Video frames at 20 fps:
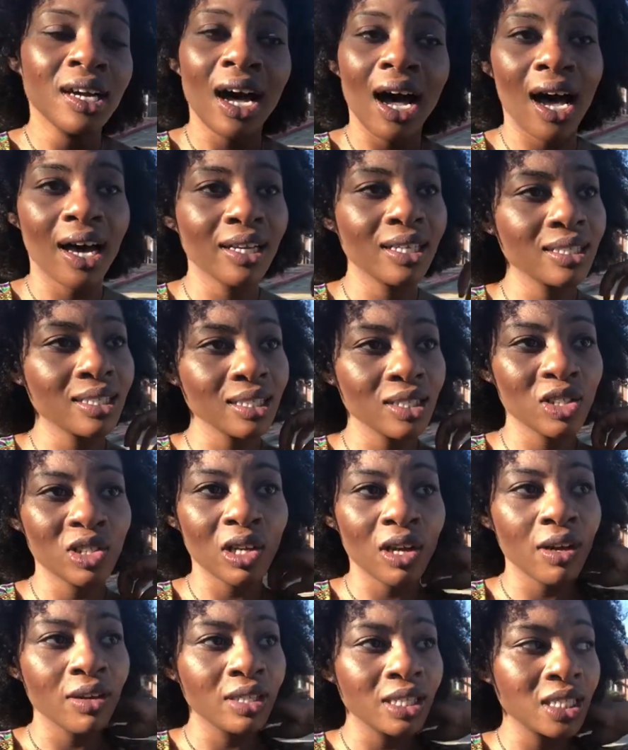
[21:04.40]
honestly
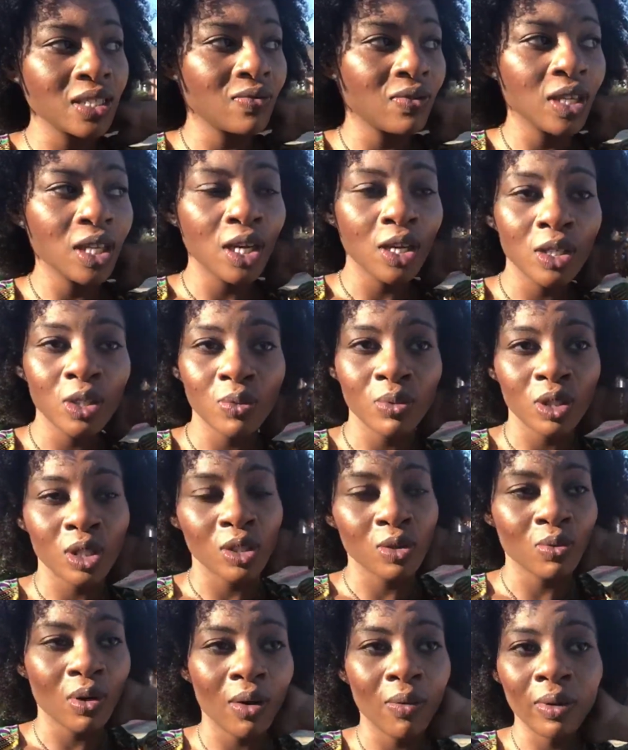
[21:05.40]
sharing these videos which
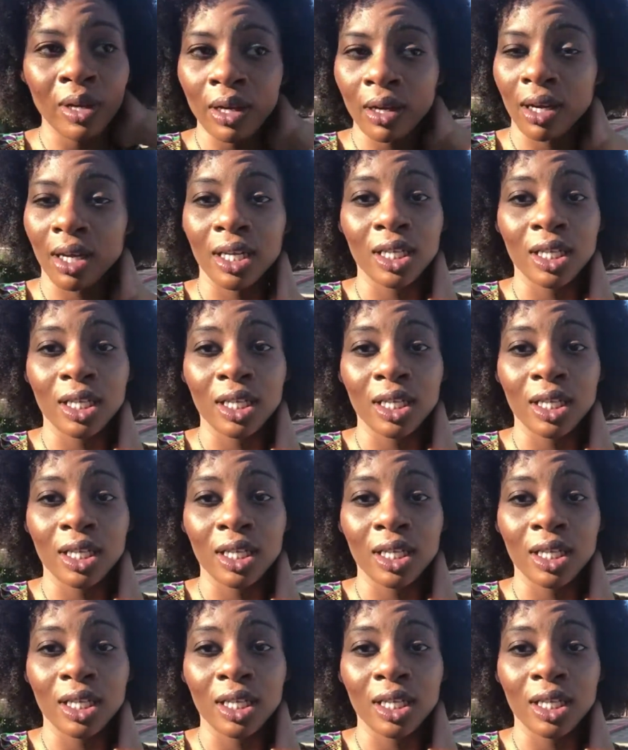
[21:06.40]
is why we're gonna